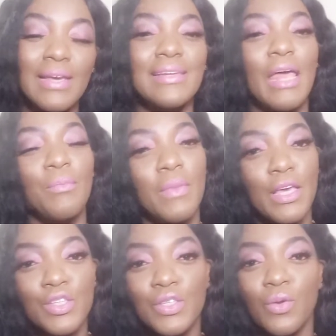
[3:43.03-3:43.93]
that
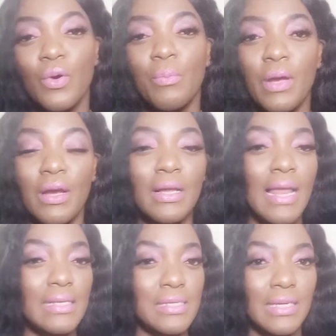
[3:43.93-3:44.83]
makes you appear
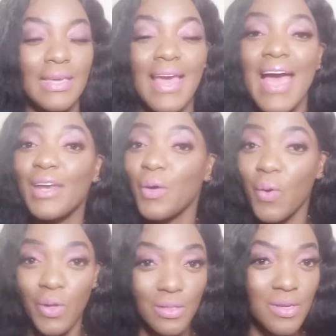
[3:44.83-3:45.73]
classy at
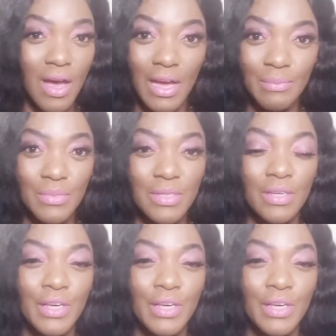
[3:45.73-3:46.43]
all times.